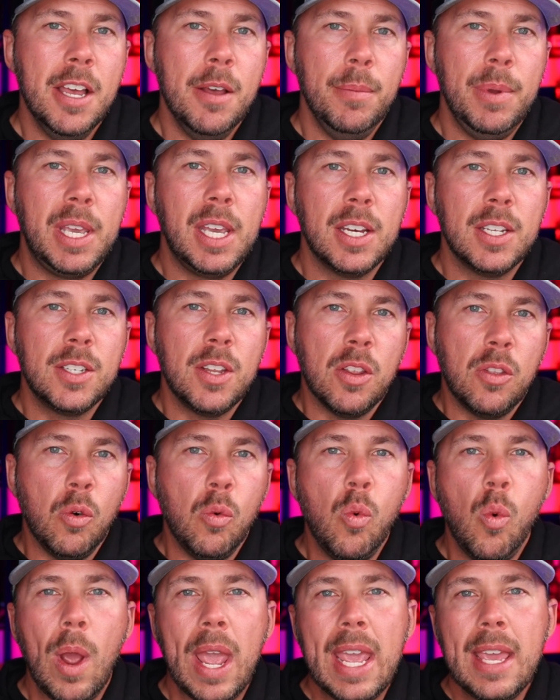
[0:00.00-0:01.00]
because the
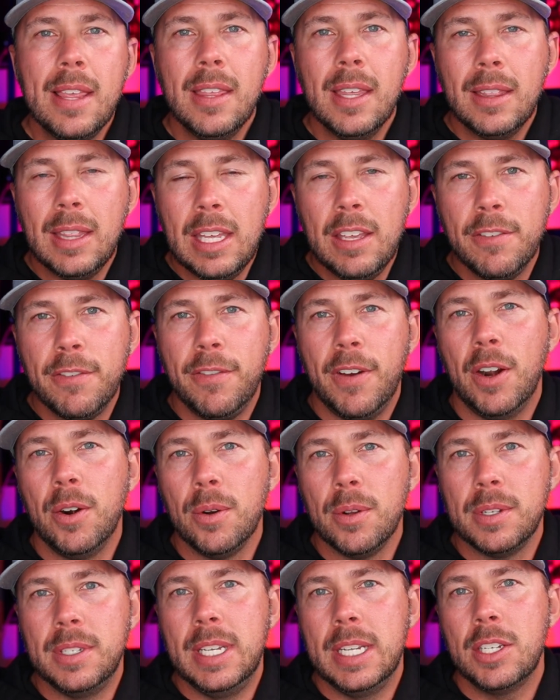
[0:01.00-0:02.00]
way that the
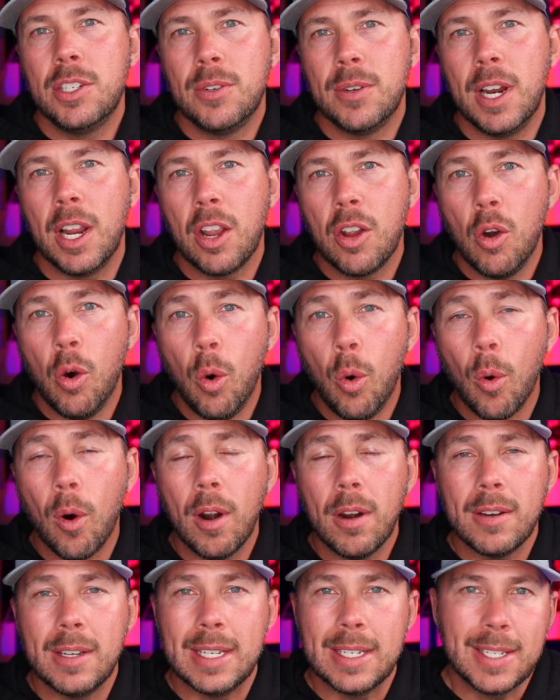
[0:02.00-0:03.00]
federal district
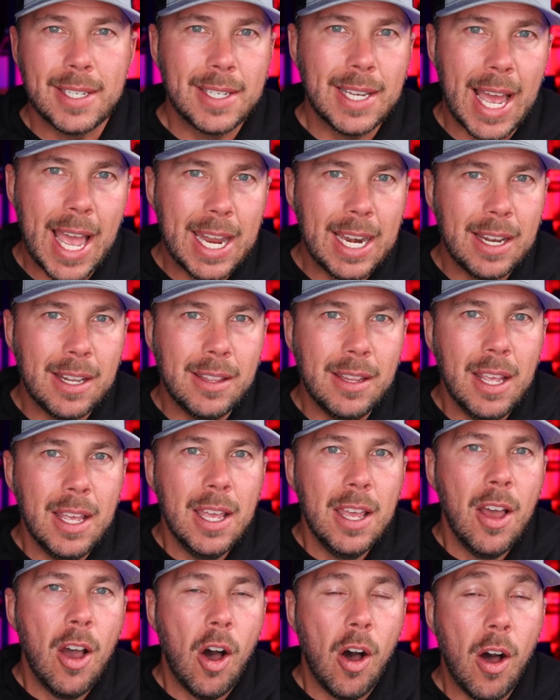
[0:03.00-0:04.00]
court decided
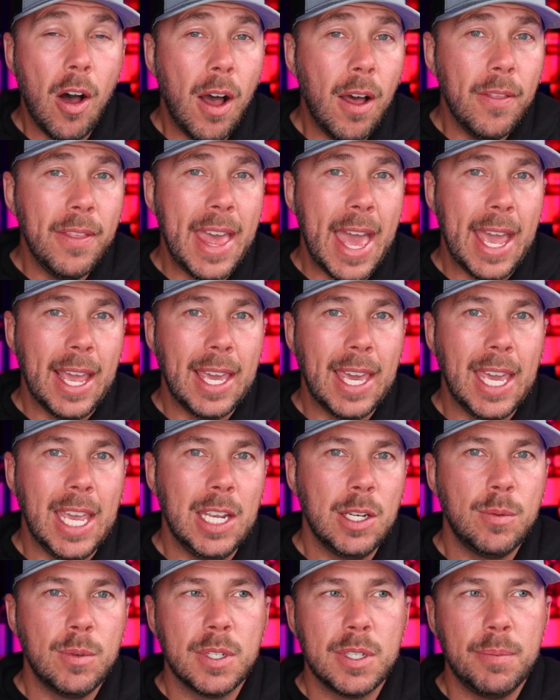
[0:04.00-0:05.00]
on that
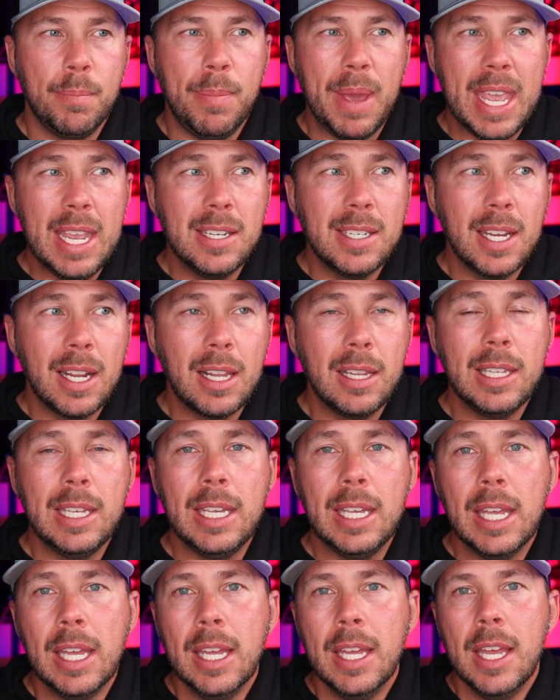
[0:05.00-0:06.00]
case was
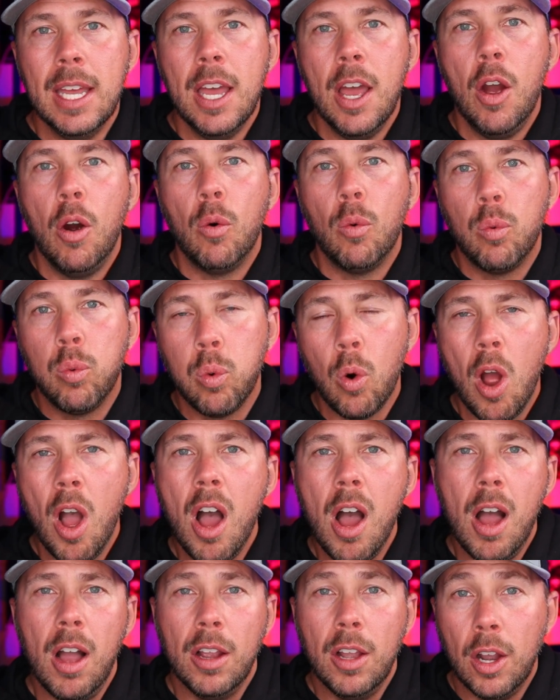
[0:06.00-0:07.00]
basically
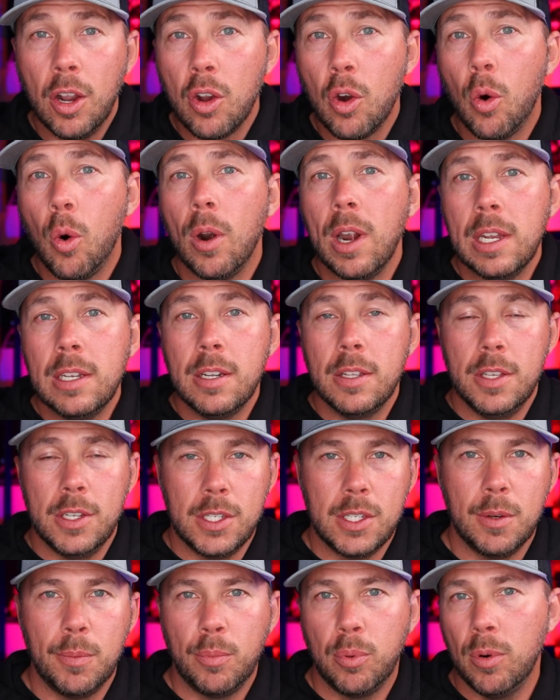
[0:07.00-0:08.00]
wrong according to the
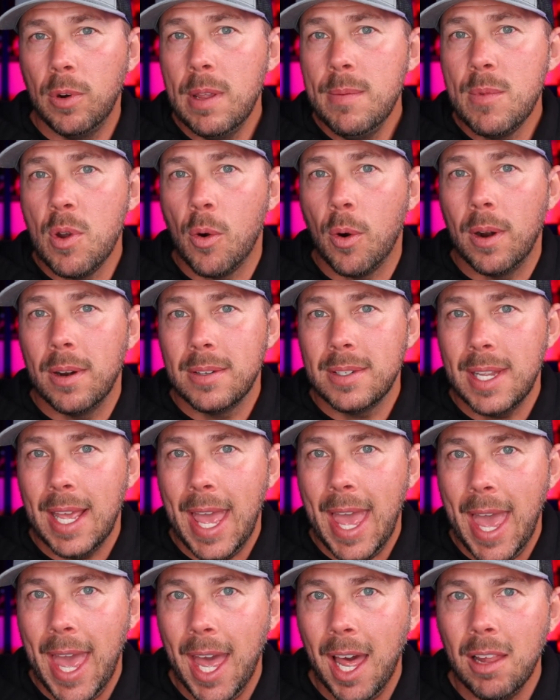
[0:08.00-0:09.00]
Supreme Court's
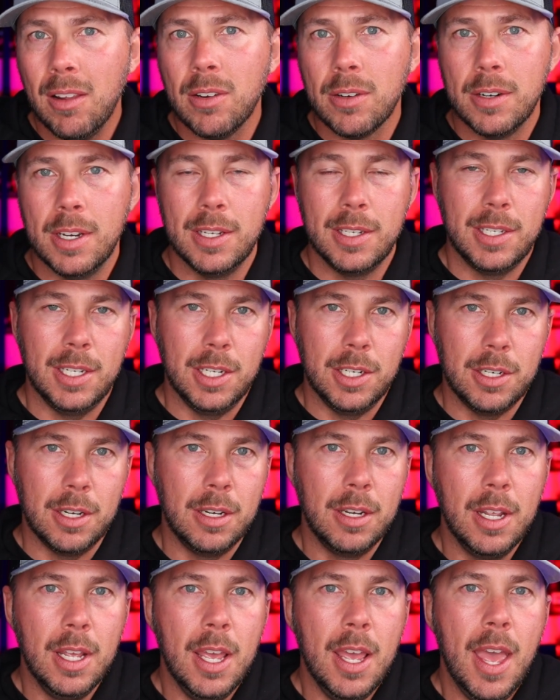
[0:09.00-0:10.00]
Heller
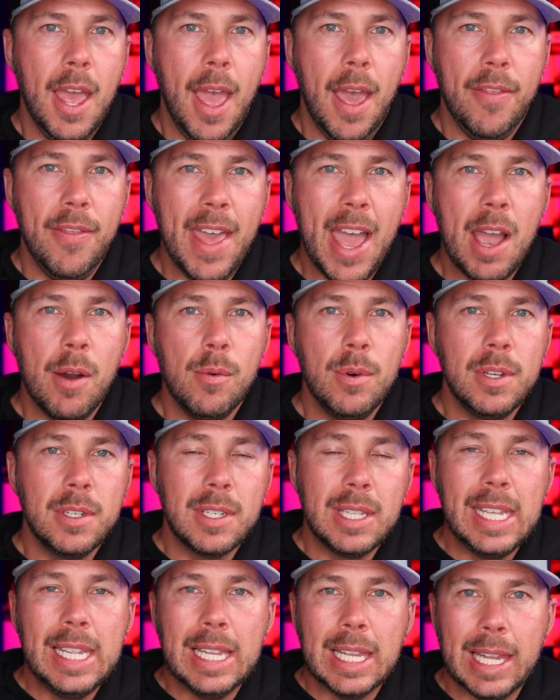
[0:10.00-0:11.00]
decision. And that was
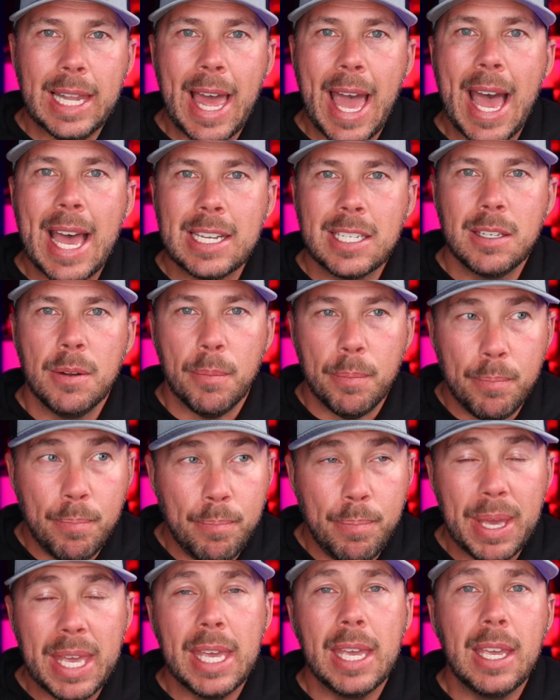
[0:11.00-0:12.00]
the last
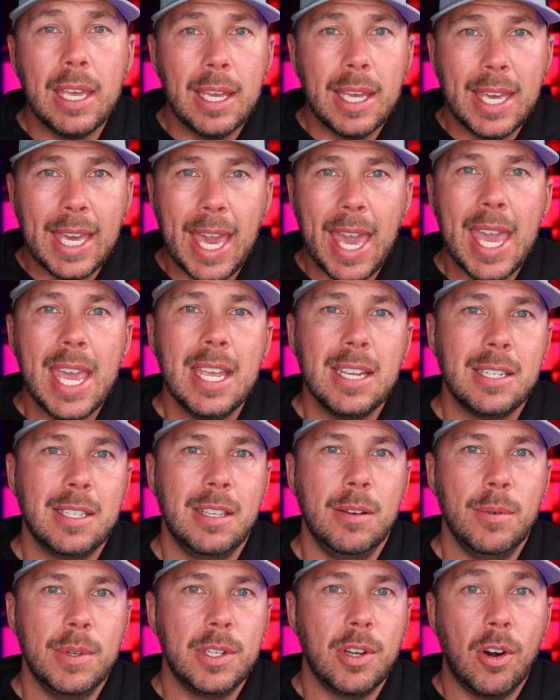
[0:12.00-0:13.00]
big case
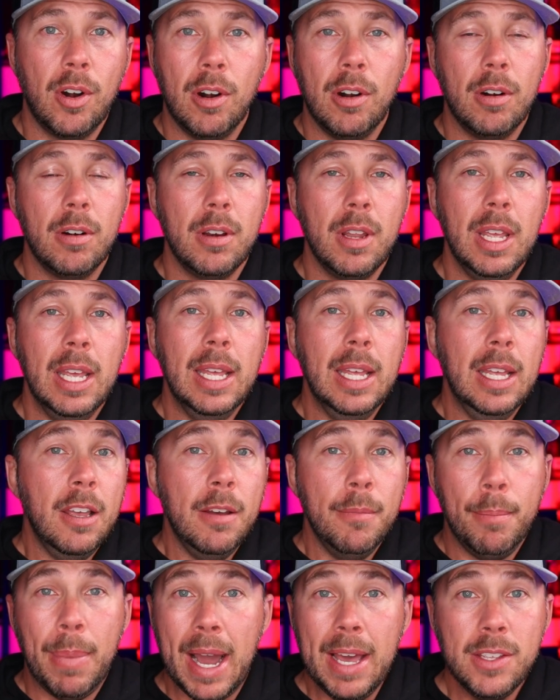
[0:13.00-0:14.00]
that was heard
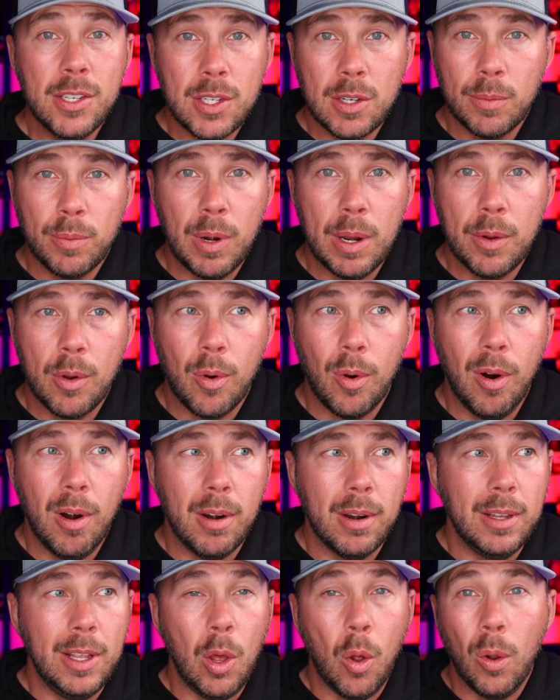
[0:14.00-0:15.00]
by the Supreme
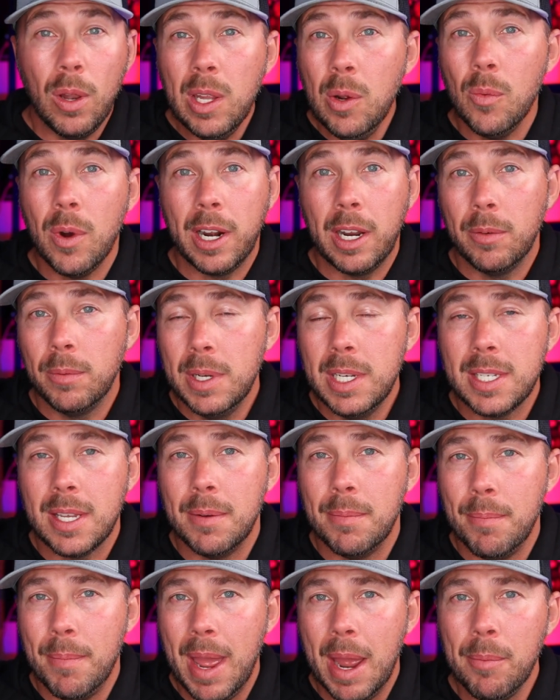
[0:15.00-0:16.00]
Court, and the only one in
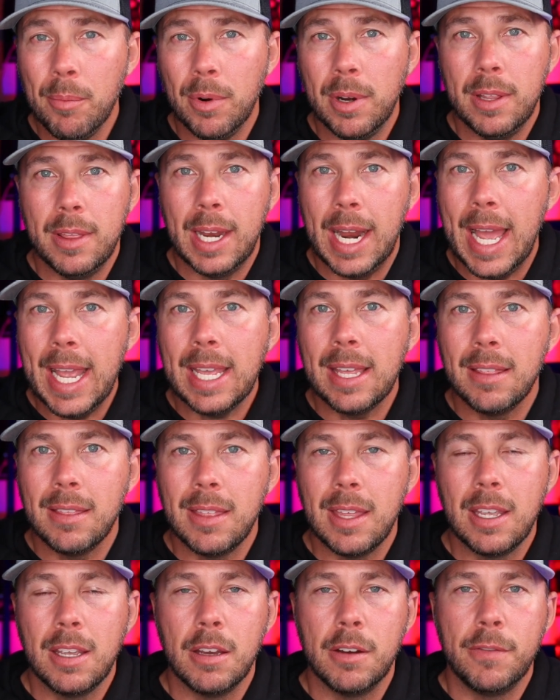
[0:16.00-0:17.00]
recent memory that I can
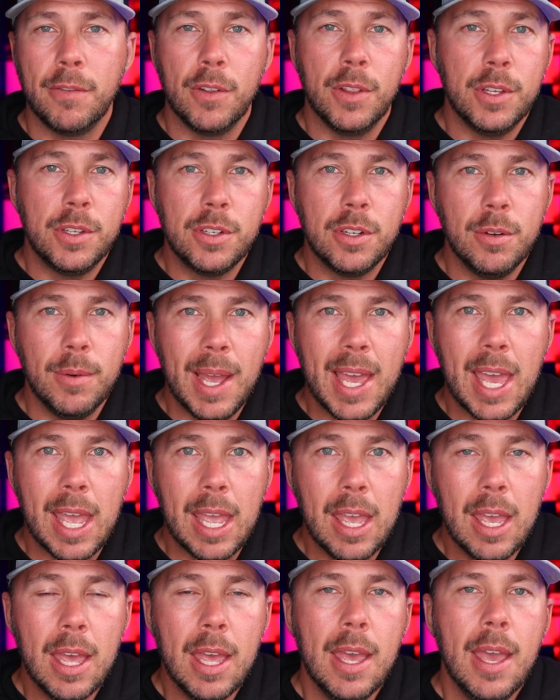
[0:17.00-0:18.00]
think of for the 2A,
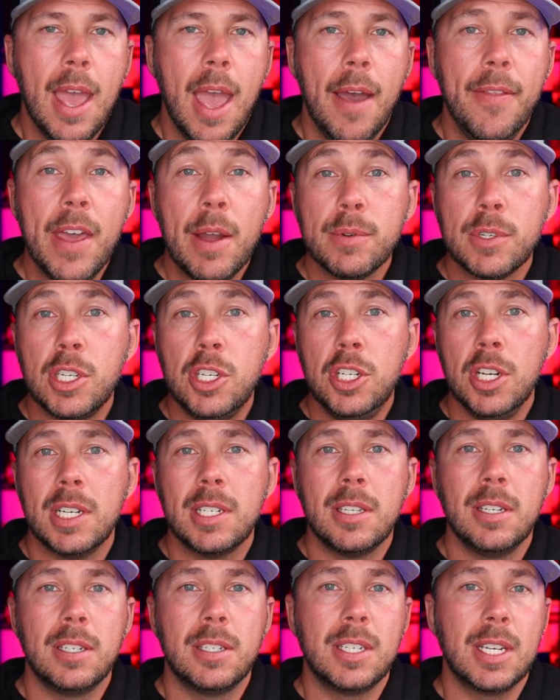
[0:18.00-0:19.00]
and that was
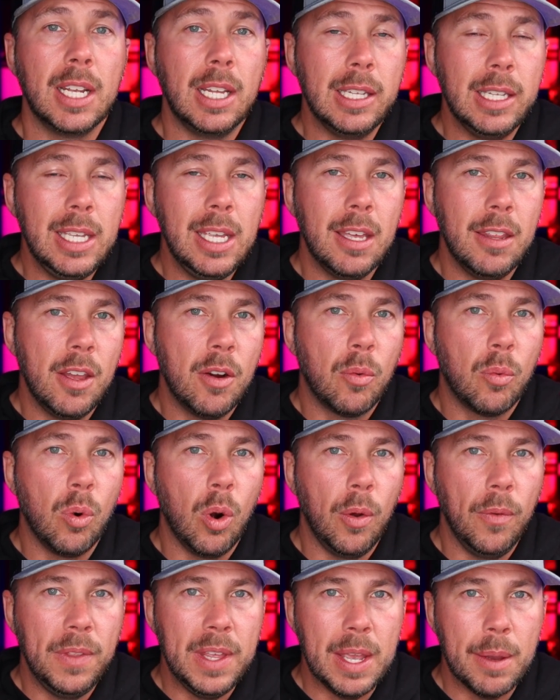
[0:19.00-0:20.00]
Justice Scalia that
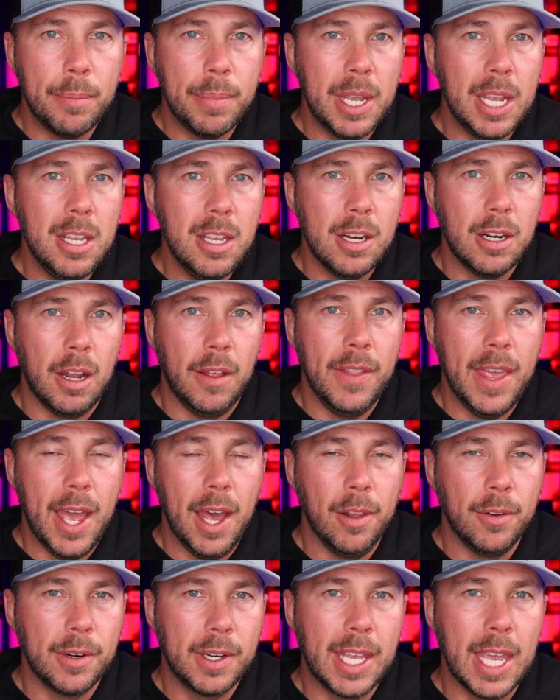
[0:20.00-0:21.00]
wrote the opinion on the
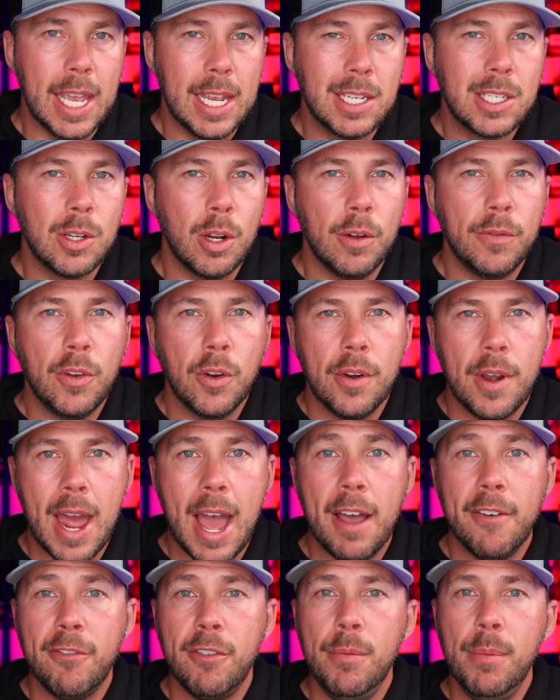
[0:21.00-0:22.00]
Heller case. So if you're
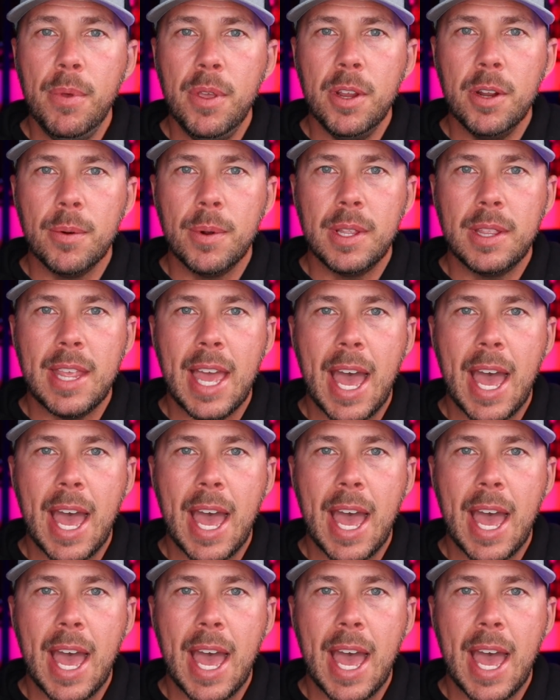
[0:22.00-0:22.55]
not familiar with